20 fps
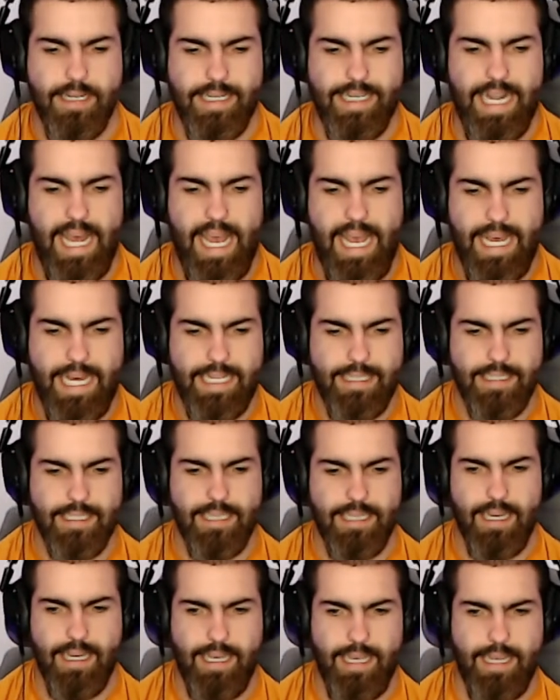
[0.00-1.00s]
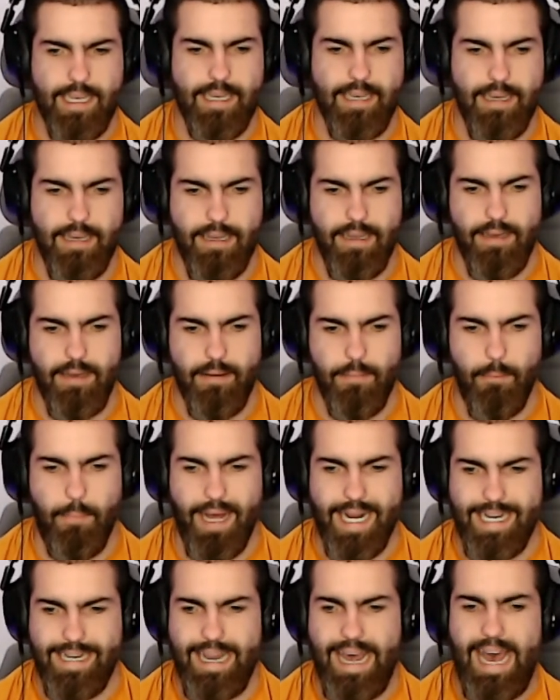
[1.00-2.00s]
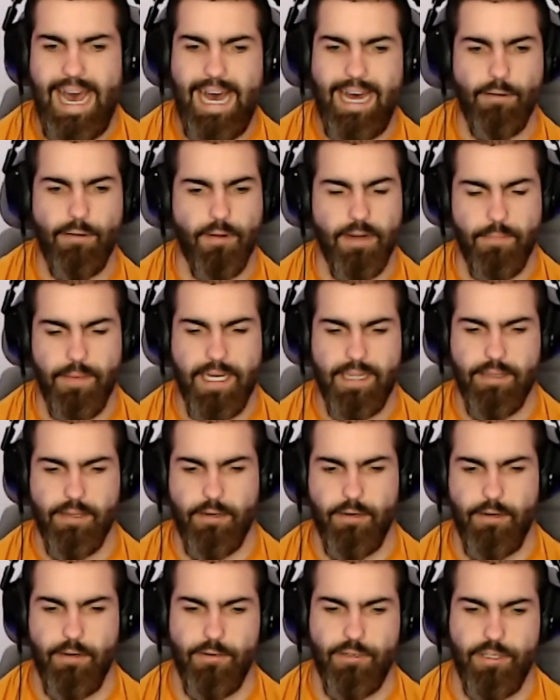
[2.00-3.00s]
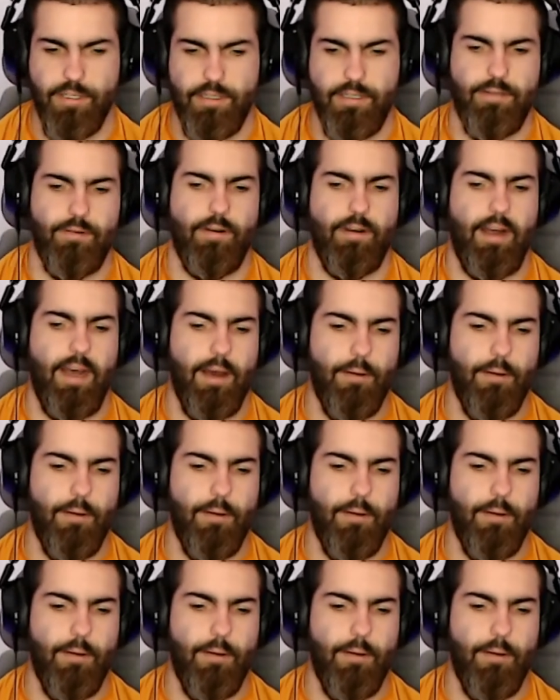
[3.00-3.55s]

Dan's like my dad when I'm at the grocery store.